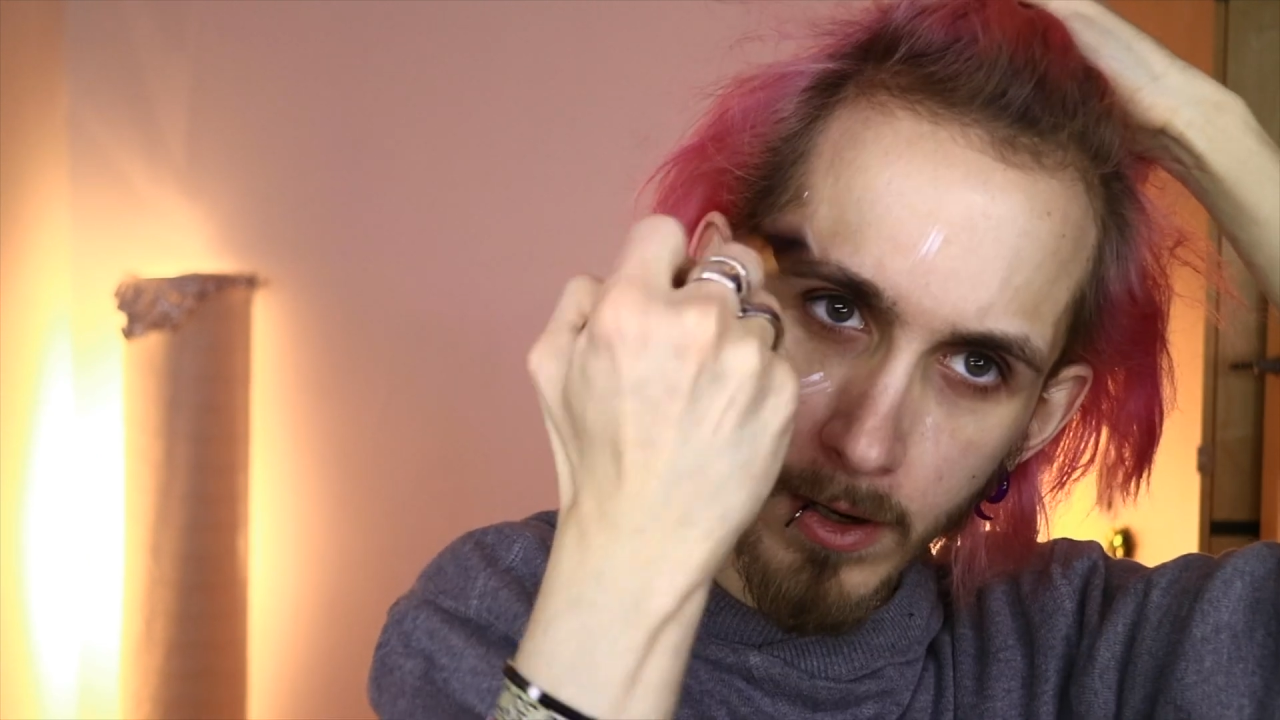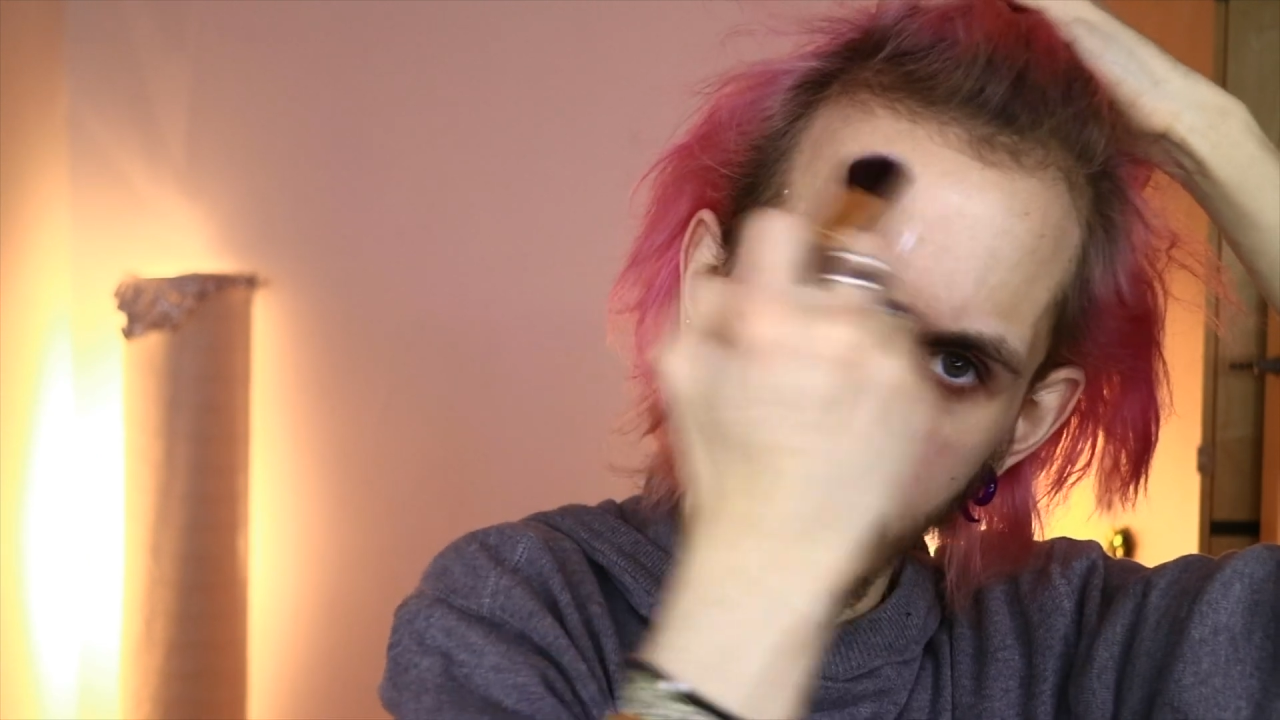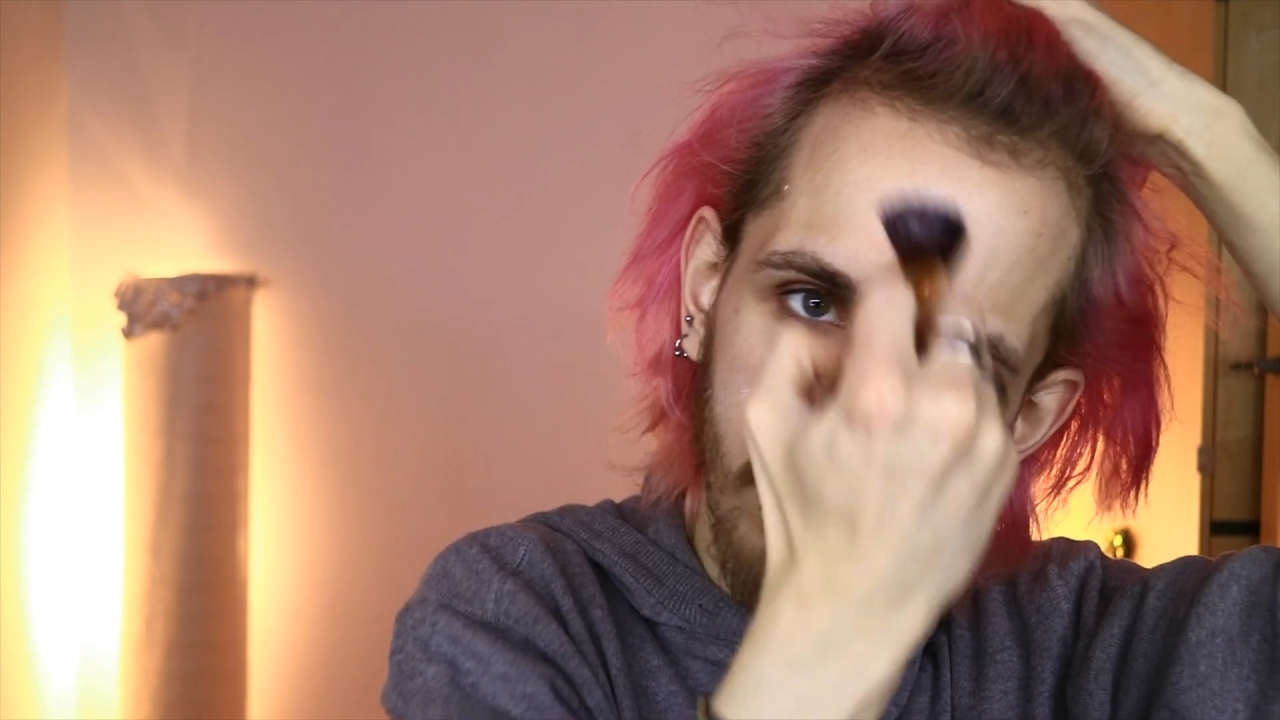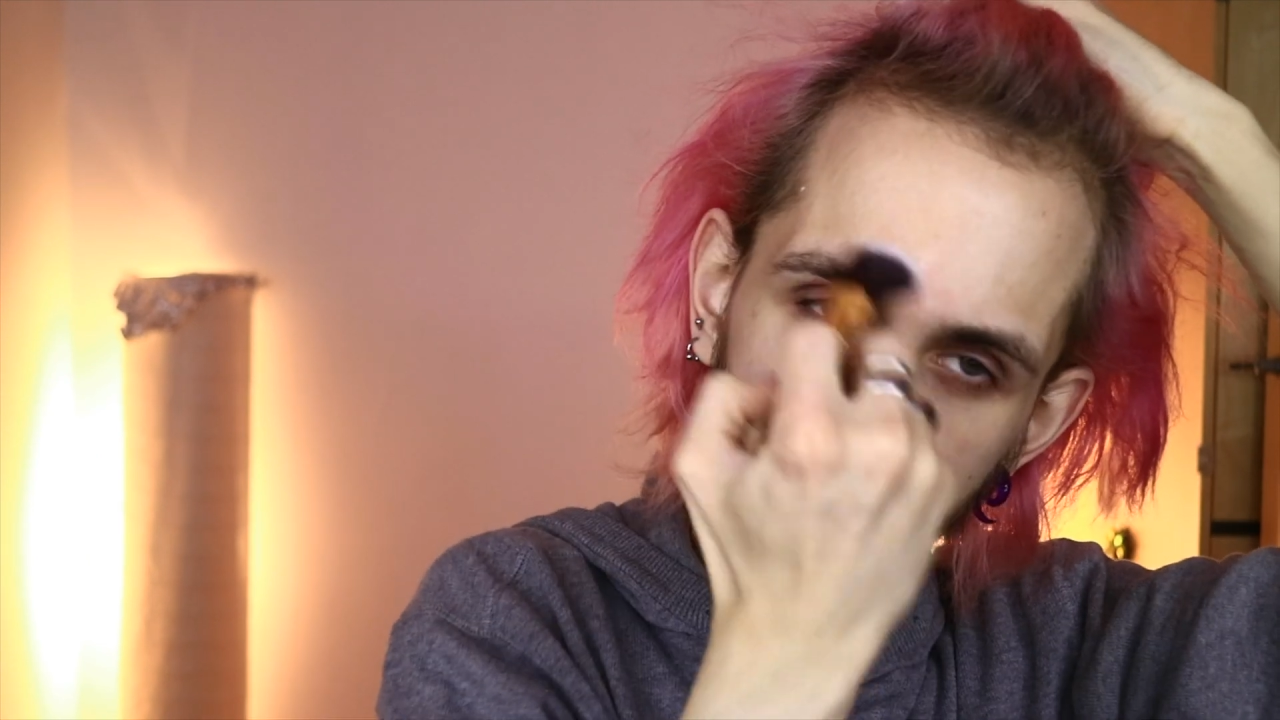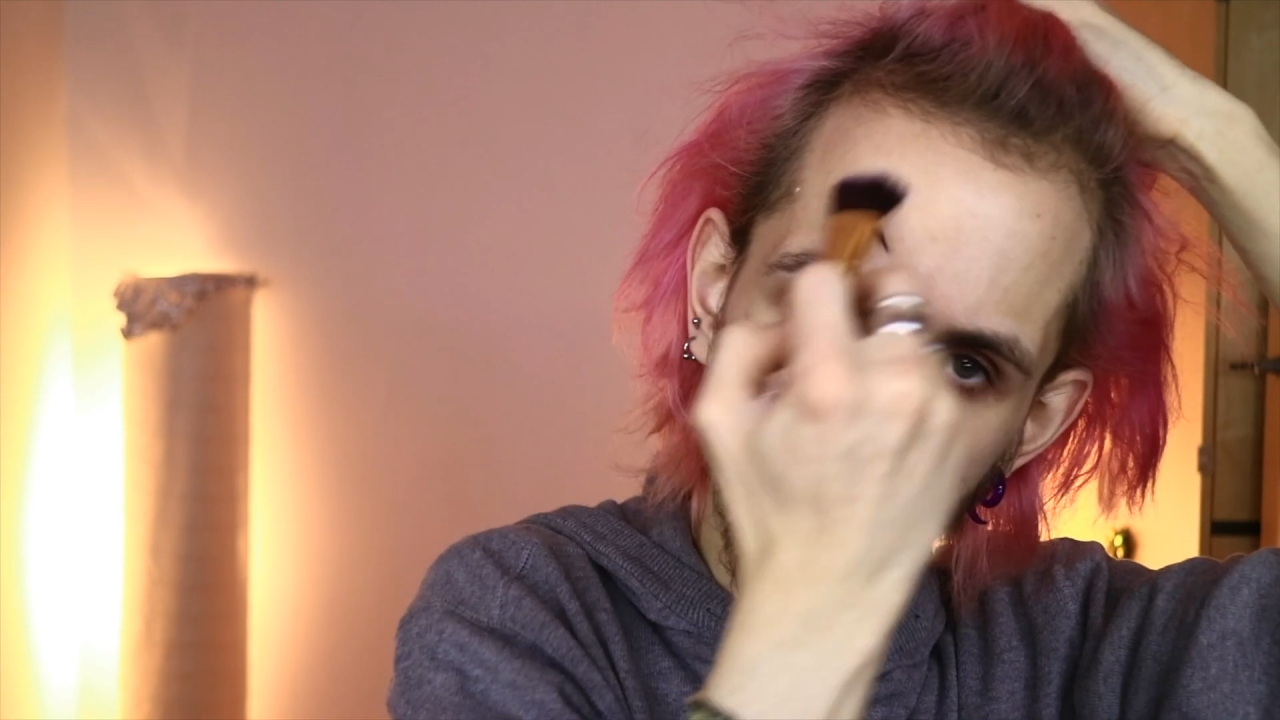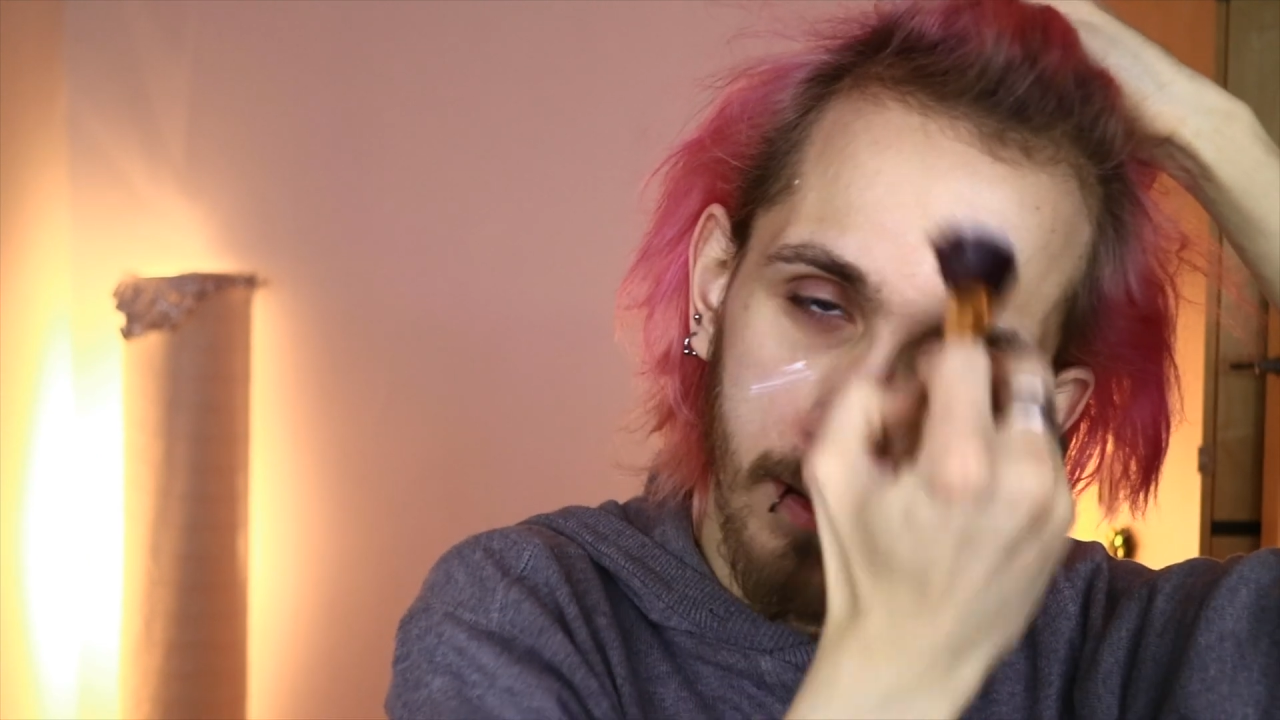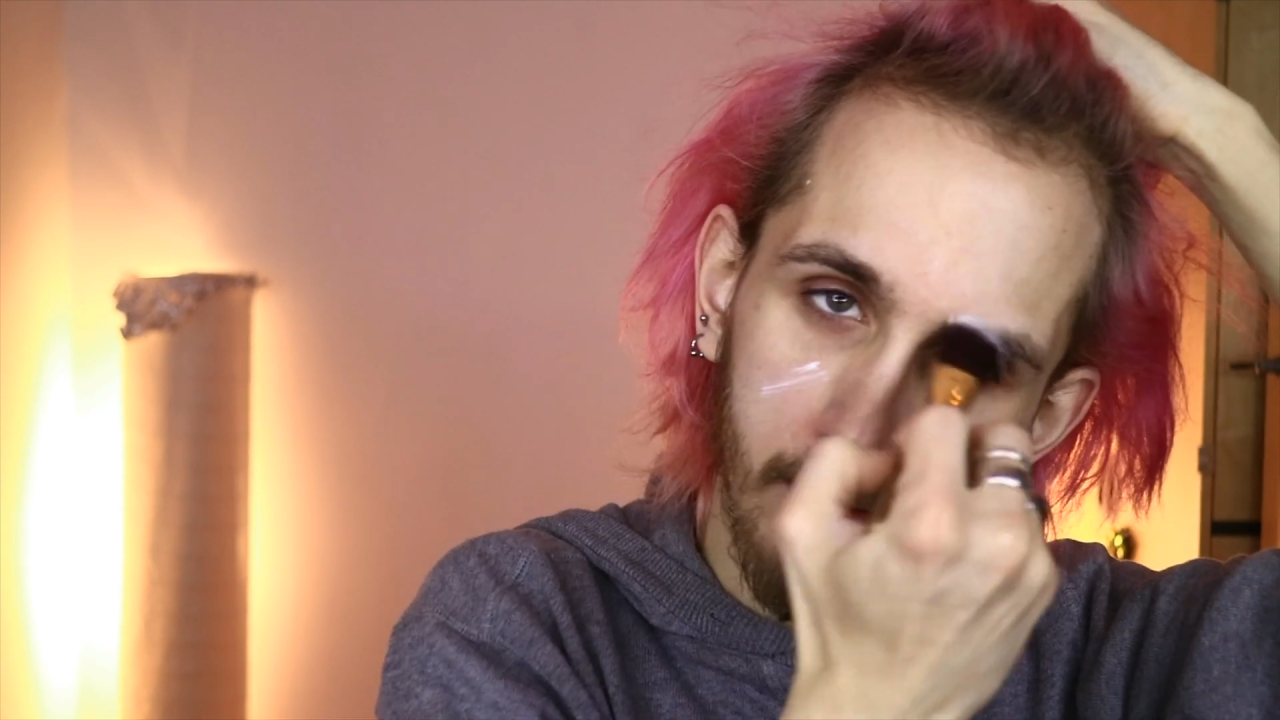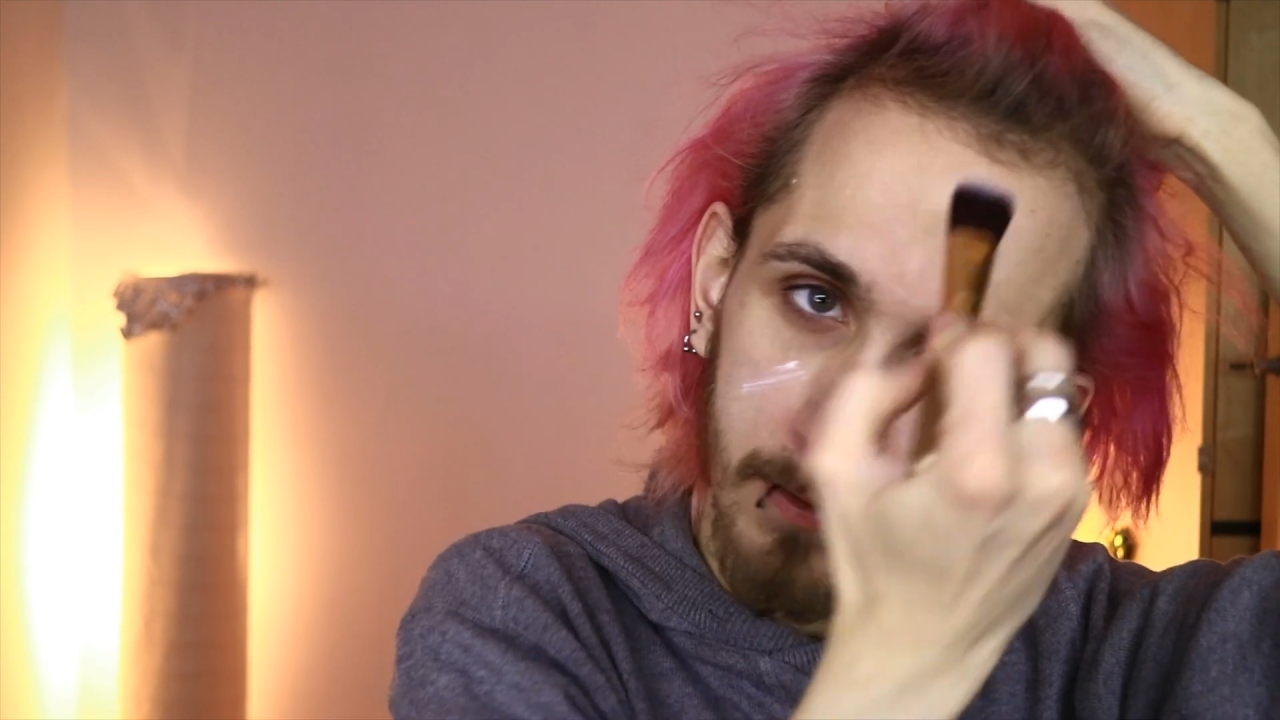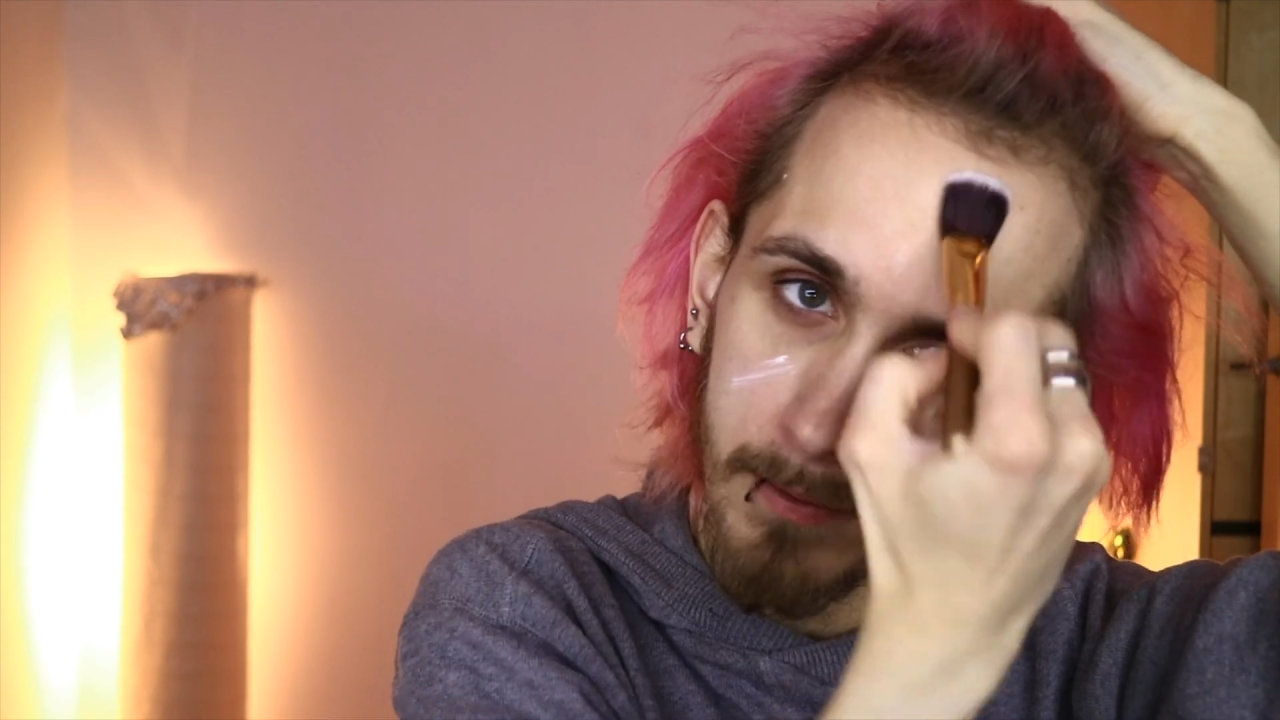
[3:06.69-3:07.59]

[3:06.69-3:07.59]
over